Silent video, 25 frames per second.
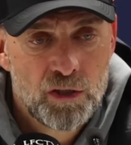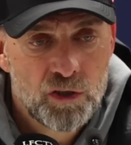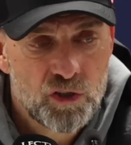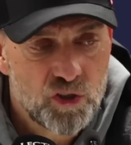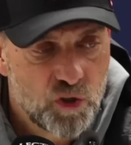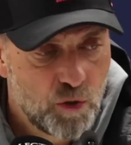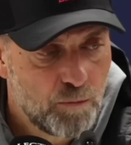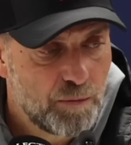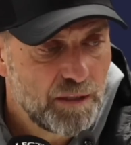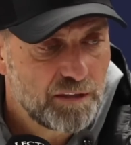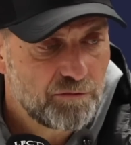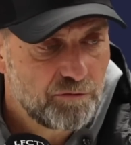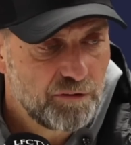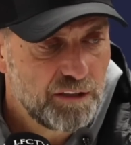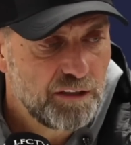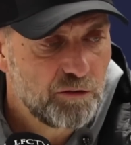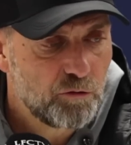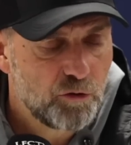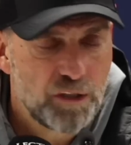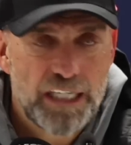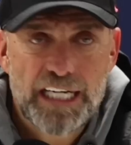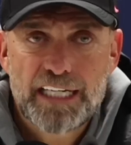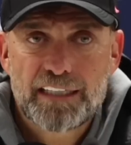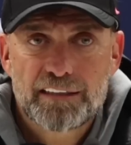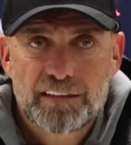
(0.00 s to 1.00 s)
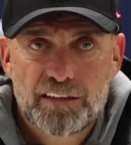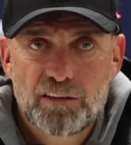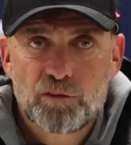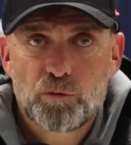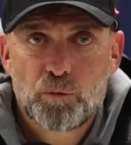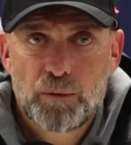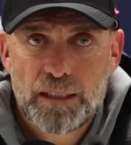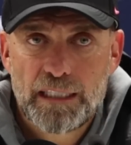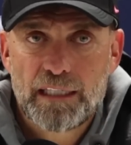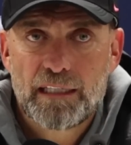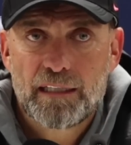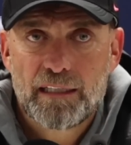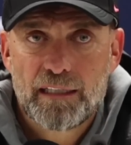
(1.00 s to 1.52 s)
So, but we reacted
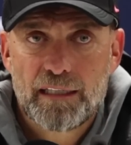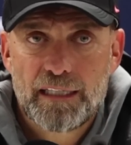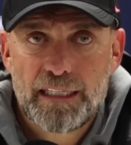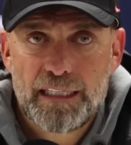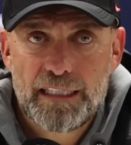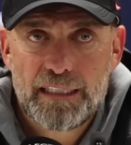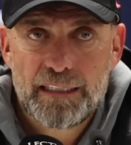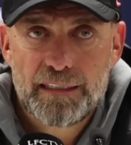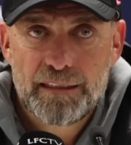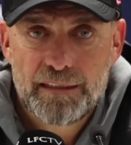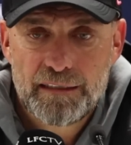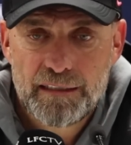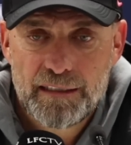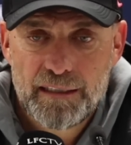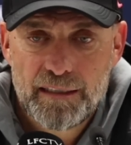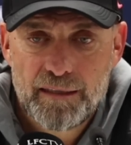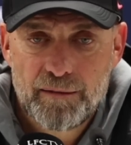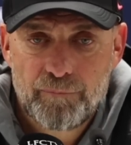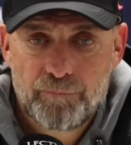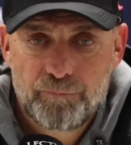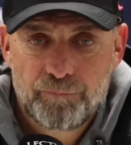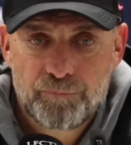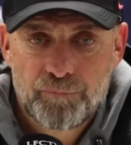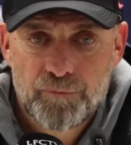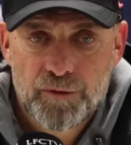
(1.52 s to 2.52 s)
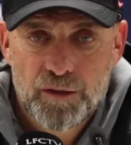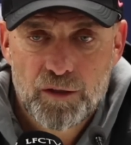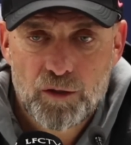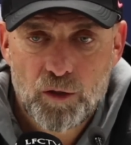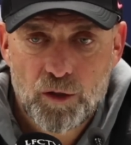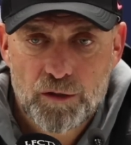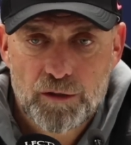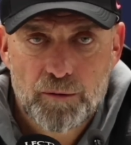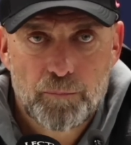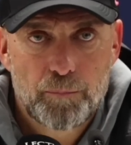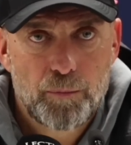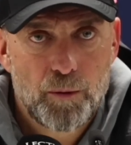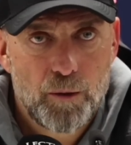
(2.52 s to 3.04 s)
well and
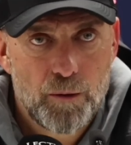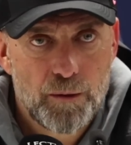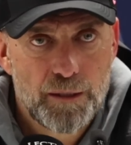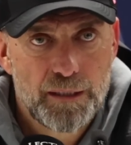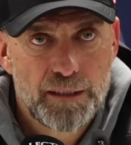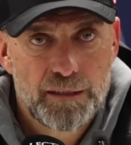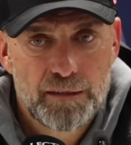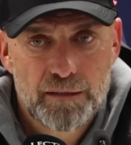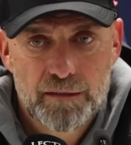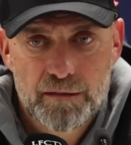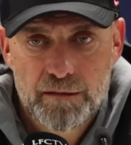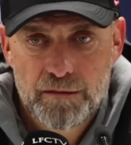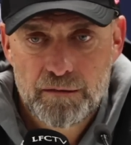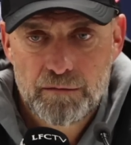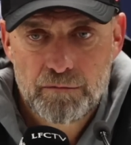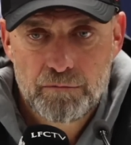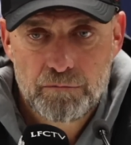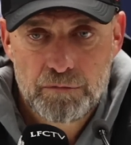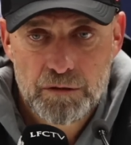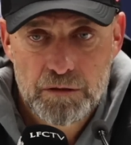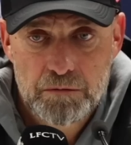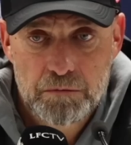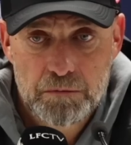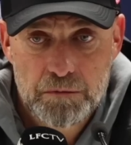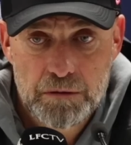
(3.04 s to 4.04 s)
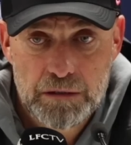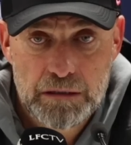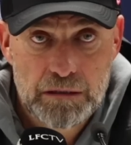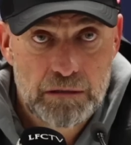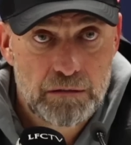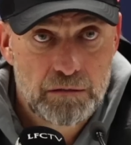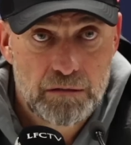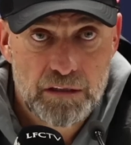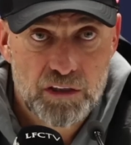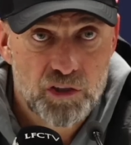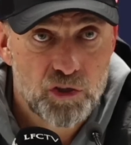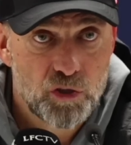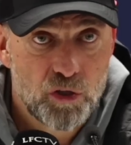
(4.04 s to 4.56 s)
got the point, which we
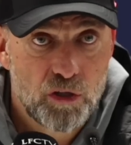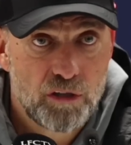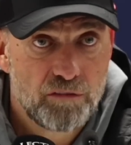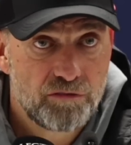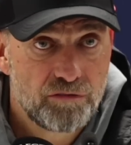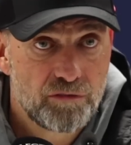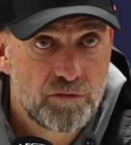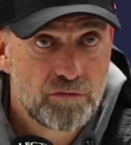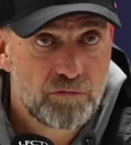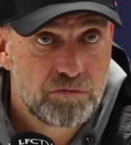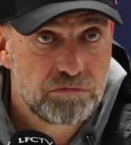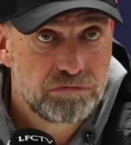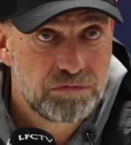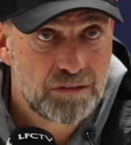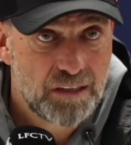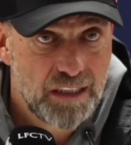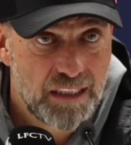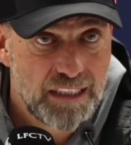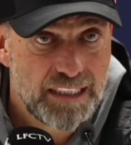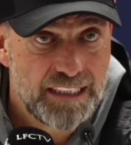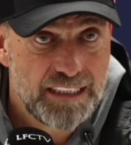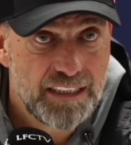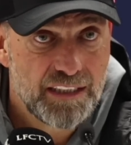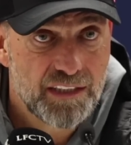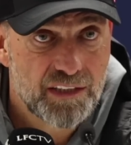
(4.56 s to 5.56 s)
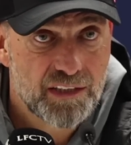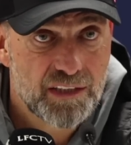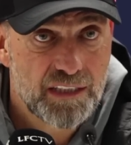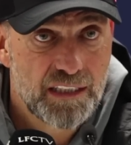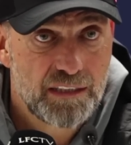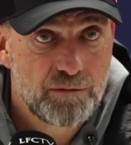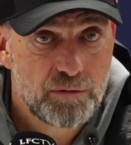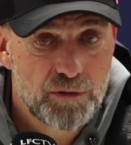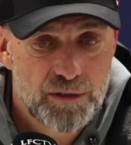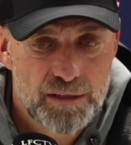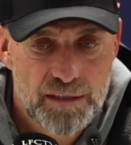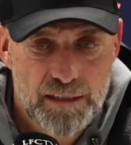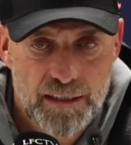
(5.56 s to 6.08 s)
deserved the least,
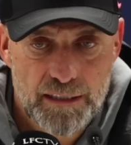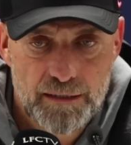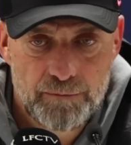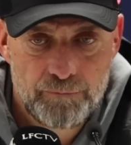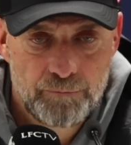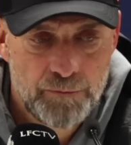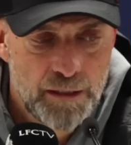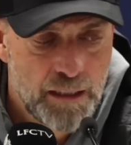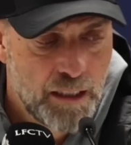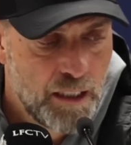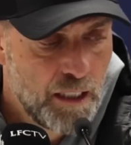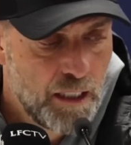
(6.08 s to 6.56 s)
I would say.